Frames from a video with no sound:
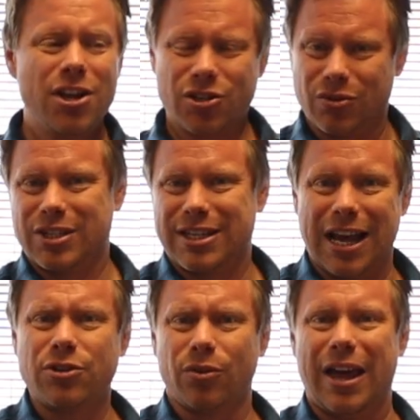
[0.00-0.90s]
So
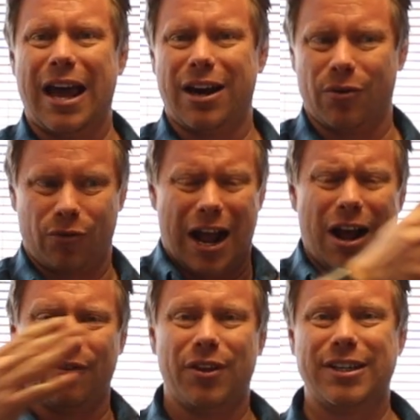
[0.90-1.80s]
schedule that
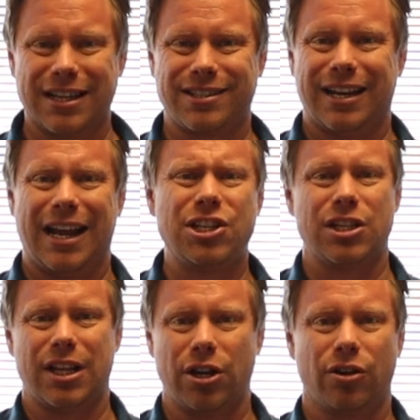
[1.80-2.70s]
around the
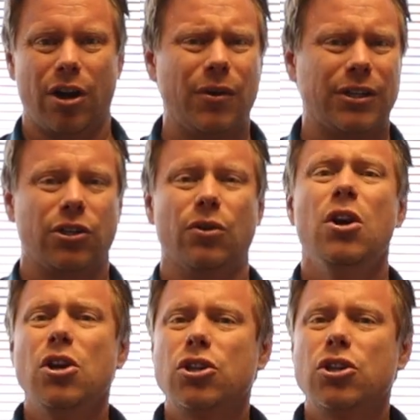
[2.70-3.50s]
destination that you're going to.